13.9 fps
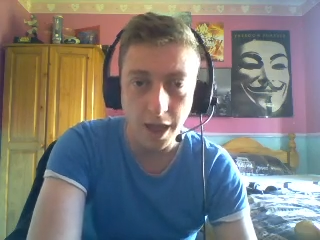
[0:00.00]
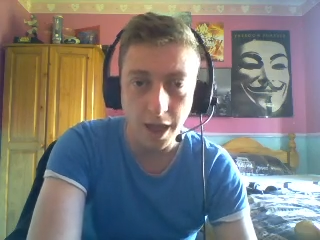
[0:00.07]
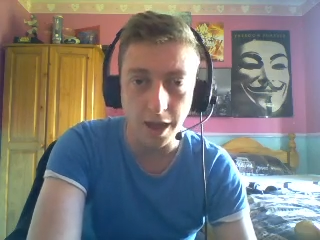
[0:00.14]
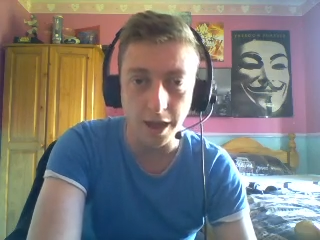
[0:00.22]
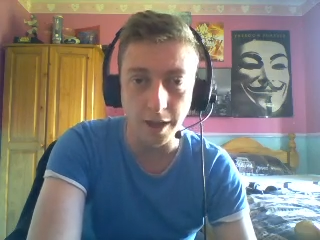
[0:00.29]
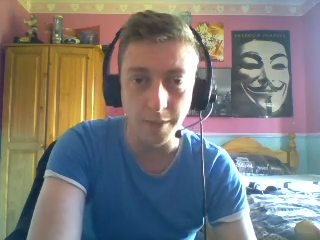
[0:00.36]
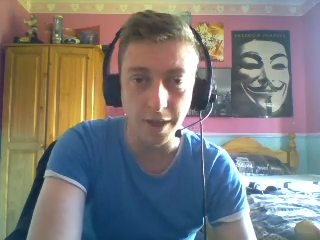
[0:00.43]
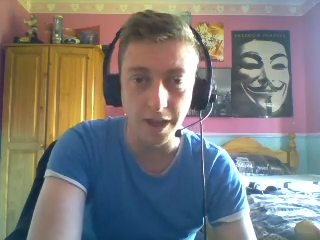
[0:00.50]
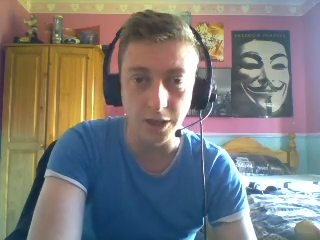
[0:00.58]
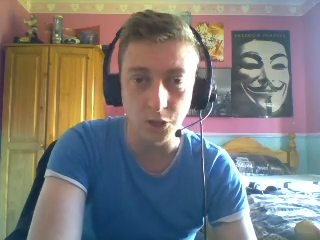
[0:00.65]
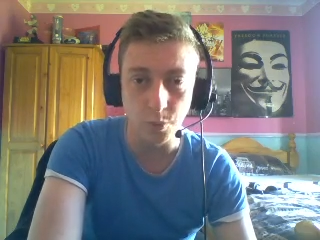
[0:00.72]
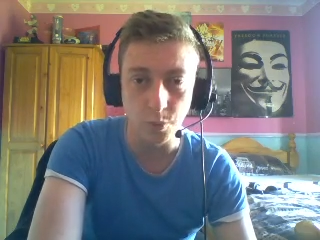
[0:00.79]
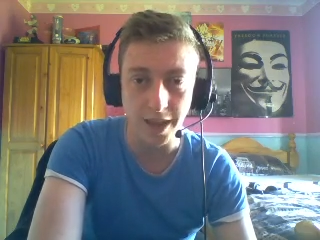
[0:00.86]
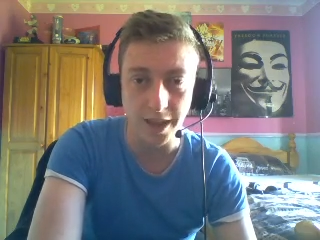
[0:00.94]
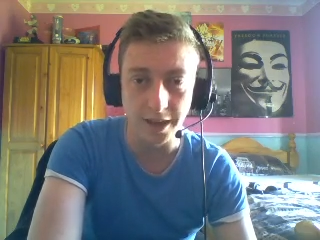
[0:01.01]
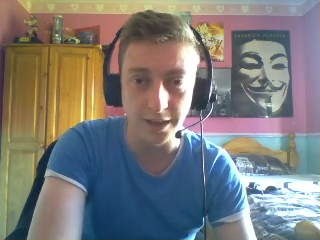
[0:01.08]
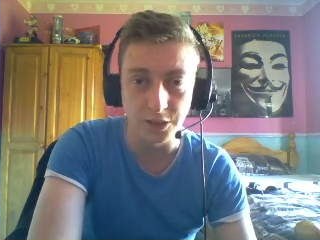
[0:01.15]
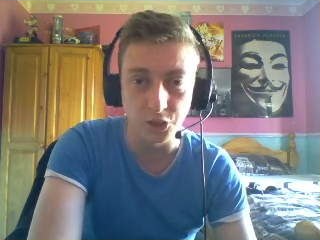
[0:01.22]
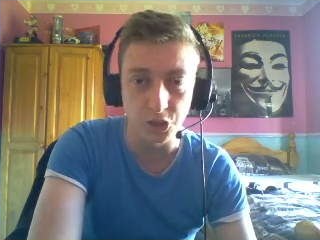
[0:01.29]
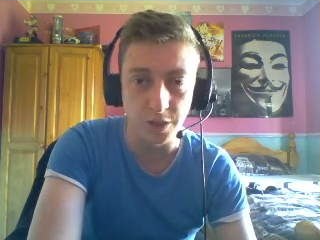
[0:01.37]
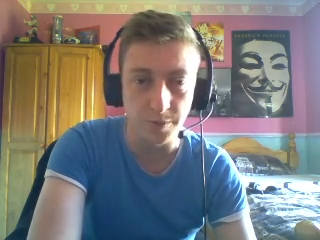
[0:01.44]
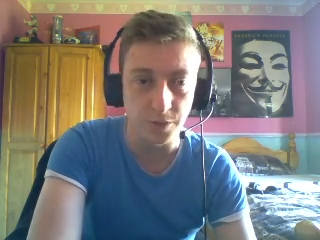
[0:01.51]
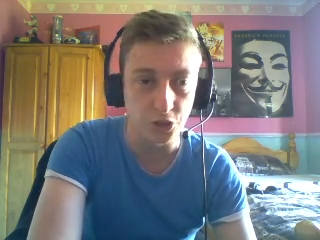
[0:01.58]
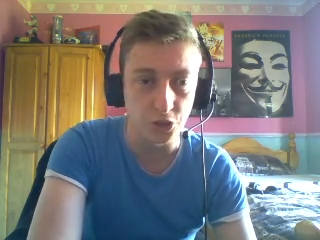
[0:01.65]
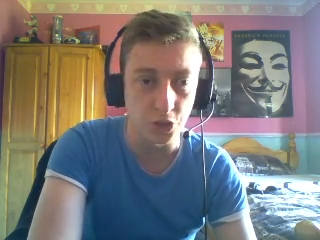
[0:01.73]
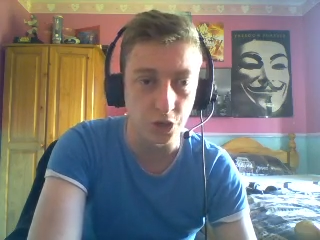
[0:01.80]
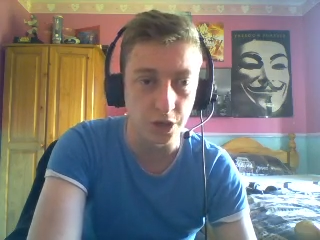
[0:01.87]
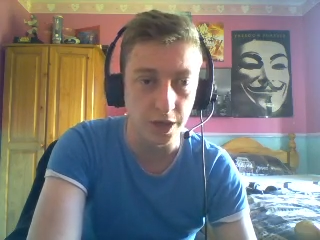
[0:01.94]
as well as Jimmy
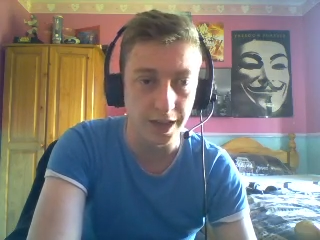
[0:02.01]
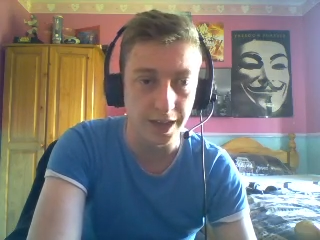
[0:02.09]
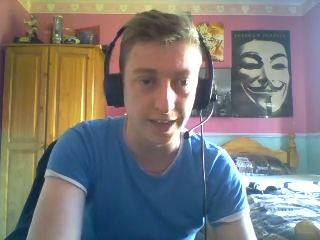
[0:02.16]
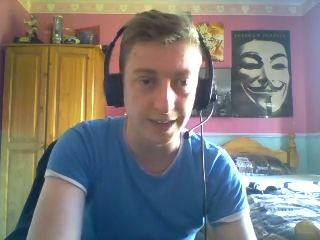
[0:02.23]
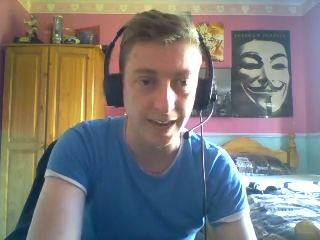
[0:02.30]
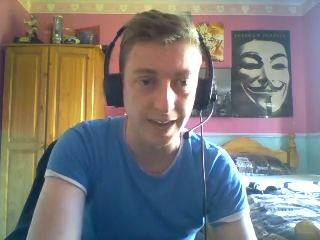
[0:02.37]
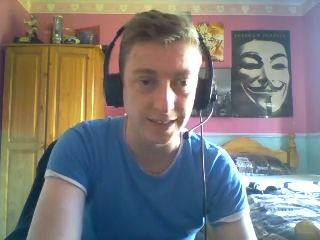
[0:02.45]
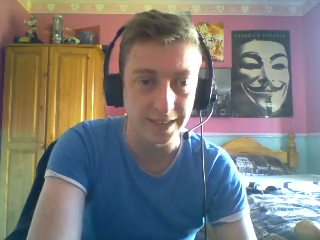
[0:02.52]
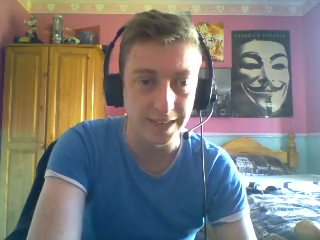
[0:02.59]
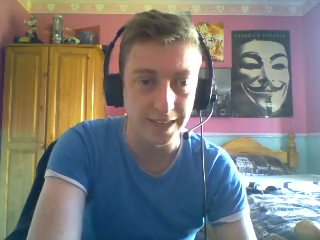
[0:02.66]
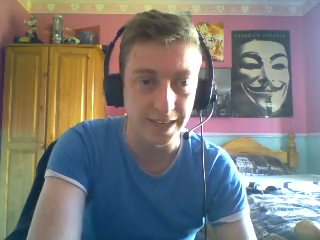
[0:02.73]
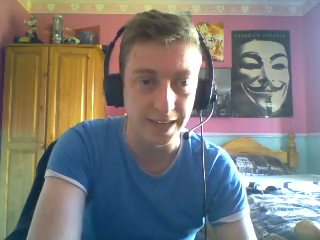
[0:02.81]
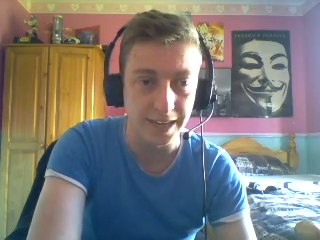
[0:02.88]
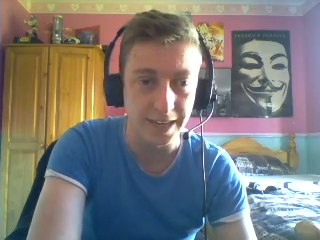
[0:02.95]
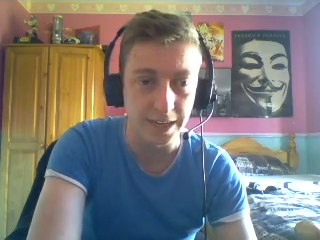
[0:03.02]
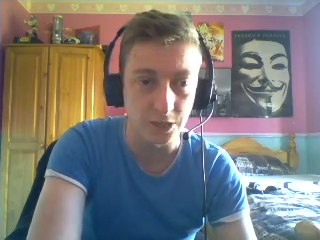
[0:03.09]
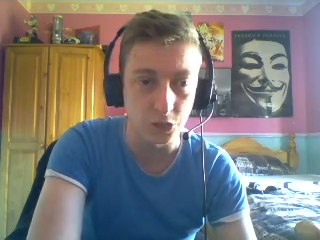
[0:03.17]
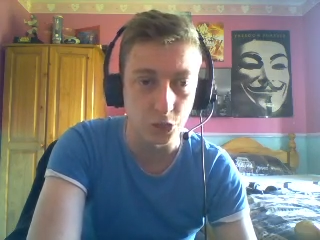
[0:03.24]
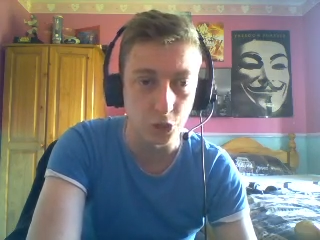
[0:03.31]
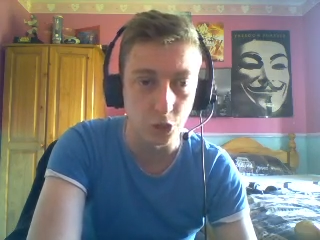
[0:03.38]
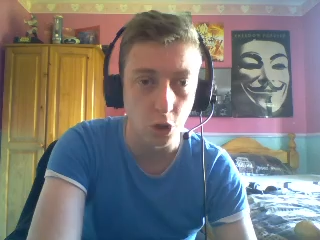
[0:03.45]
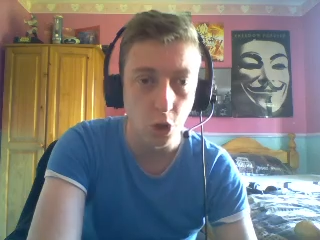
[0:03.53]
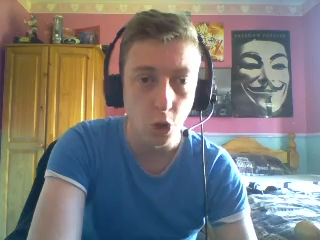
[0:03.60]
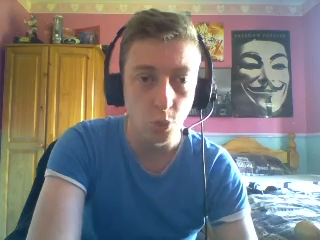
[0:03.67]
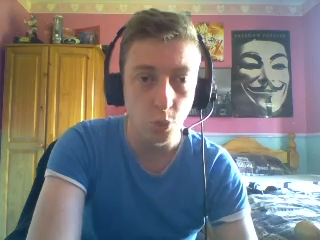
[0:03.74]
Snuka in 1982,